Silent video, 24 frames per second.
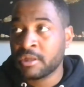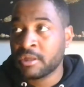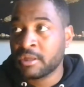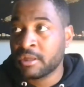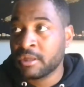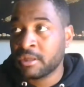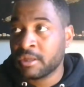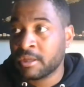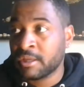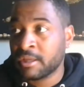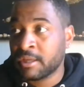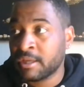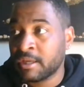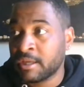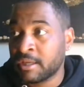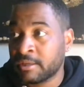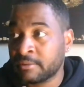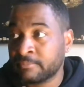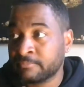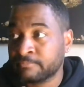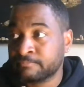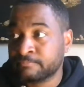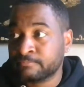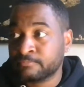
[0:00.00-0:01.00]

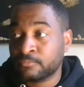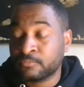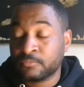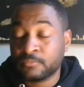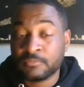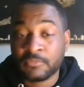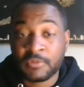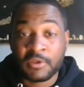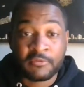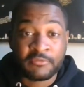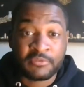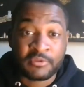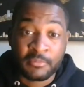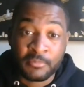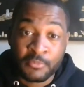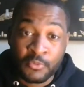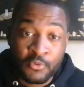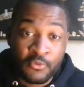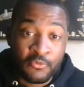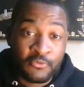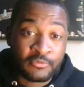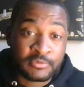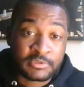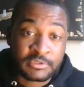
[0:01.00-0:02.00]
And if the
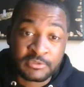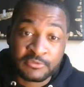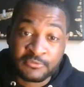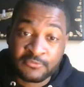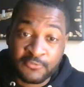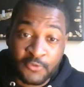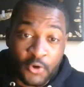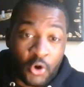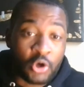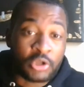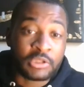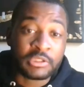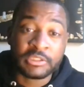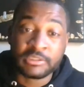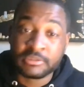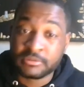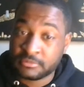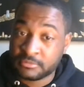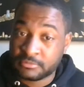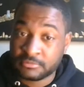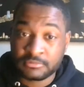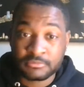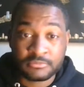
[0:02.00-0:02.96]
moon's falling,